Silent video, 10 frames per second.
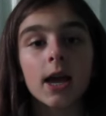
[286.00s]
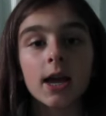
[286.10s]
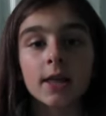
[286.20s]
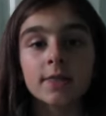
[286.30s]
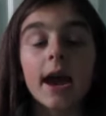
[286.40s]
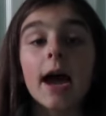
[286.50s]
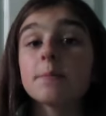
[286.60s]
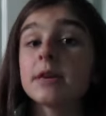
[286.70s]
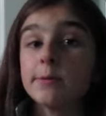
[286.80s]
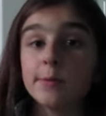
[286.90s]
And the
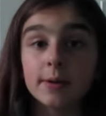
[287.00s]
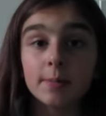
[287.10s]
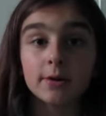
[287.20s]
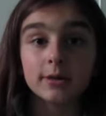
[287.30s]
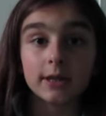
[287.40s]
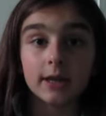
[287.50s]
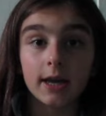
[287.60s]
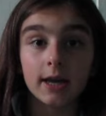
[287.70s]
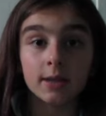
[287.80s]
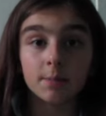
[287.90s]
IP will be posted
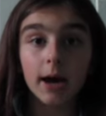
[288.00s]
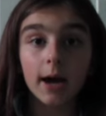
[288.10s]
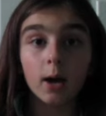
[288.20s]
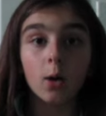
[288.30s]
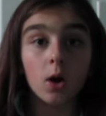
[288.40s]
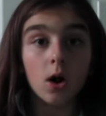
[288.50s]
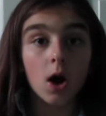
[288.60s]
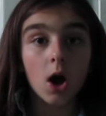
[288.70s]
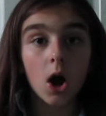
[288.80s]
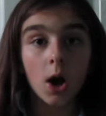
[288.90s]
in the bio
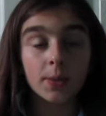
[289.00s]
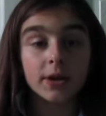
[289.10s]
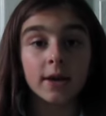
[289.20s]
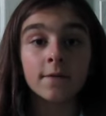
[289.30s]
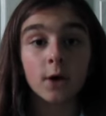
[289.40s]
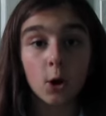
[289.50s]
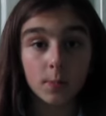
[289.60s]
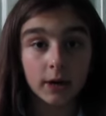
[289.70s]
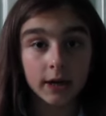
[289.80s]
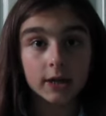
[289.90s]
on the day of
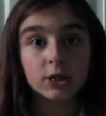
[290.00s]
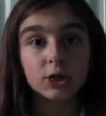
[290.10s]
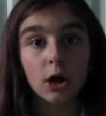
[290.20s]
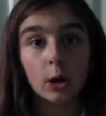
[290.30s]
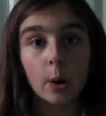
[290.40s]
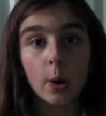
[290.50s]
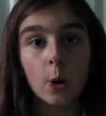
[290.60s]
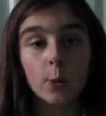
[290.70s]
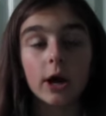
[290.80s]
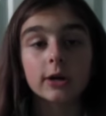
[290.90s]
opening. So
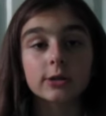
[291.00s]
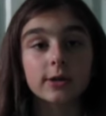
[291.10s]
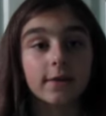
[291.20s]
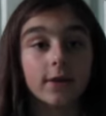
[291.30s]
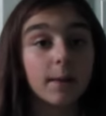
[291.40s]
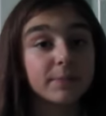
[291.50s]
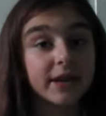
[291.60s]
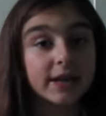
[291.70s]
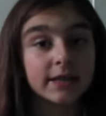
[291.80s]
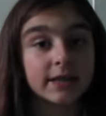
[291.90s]
we also give
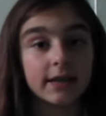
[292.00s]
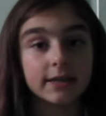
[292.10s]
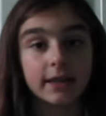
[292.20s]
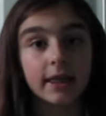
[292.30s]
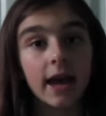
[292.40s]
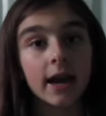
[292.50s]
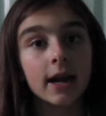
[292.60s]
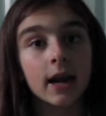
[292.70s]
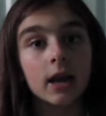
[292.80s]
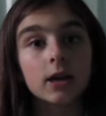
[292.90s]
updates and things like that.
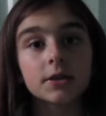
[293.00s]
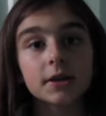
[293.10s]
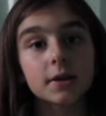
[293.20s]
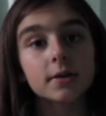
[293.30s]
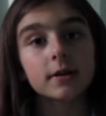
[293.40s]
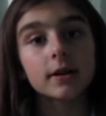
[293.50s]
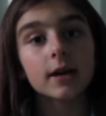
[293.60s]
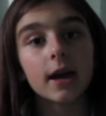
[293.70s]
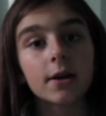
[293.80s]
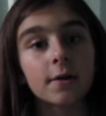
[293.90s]
So
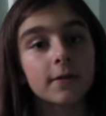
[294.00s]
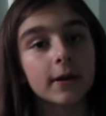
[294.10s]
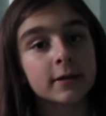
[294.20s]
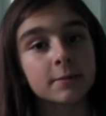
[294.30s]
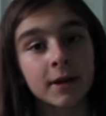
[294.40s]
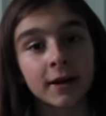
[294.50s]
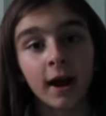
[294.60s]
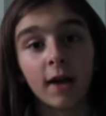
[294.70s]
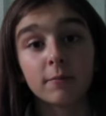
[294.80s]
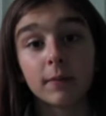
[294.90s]
I don't know if you guys have
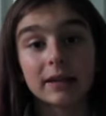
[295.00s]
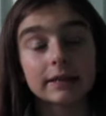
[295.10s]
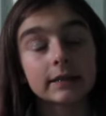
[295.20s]
Minecraft, but